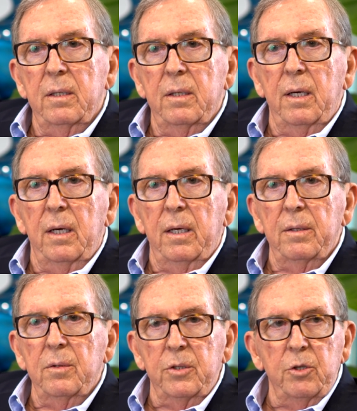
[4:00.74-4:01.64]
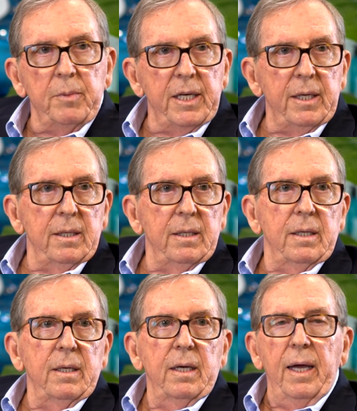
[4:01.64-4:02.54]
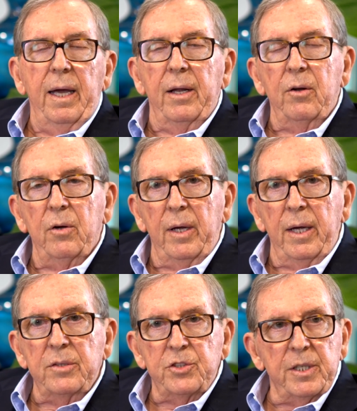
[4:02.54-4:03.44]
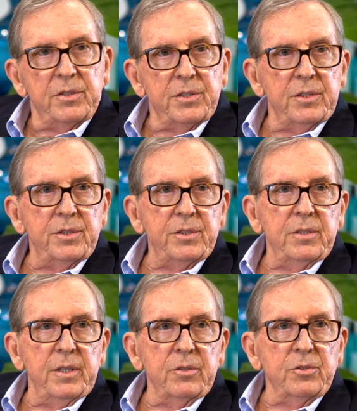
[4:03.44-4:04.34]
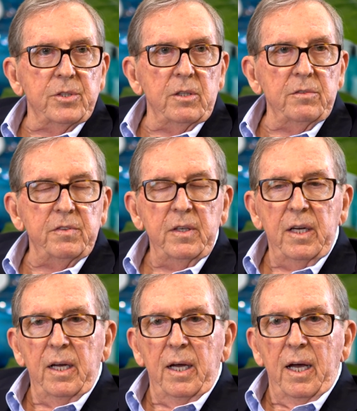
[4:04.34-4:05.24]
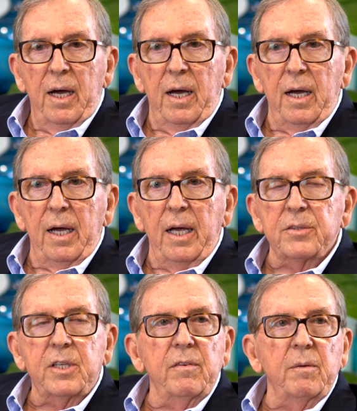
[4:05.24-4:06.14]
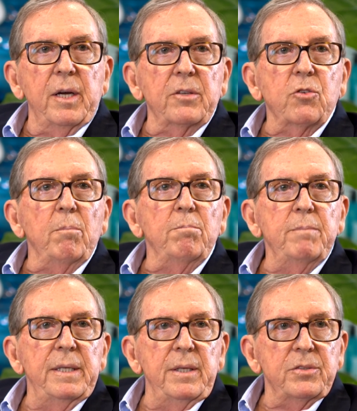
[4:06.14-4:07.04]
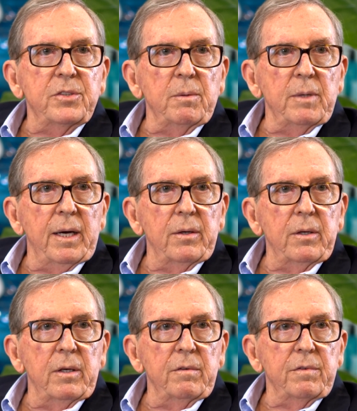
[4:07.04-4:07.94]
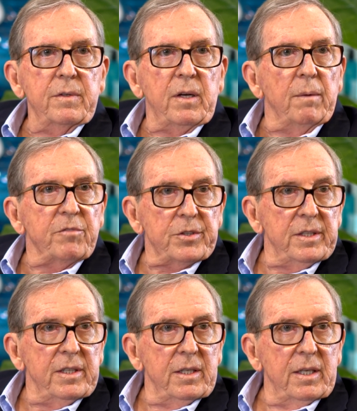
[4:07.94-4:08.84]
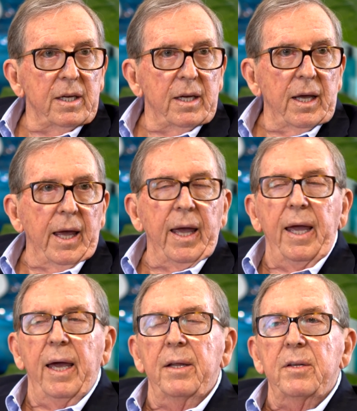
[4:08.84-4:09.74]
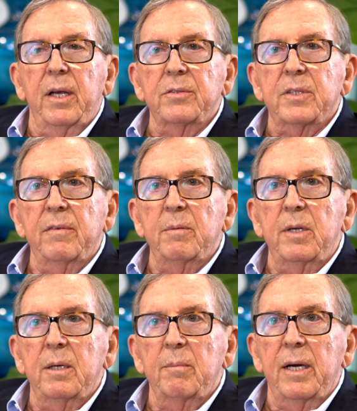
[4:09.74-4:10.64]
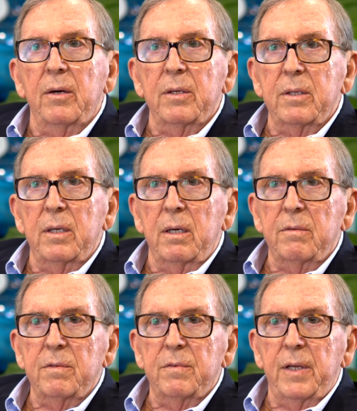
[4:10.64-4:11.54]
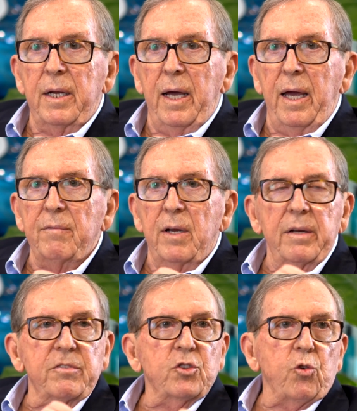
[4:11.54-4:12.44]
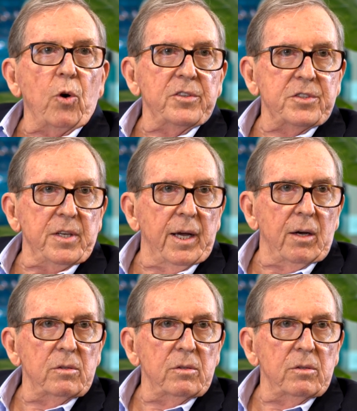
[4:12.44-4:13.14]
Lumi and Genesis and herself has given me a tremendous amount of comfort, and has given me amount of that I have a lot of trust now.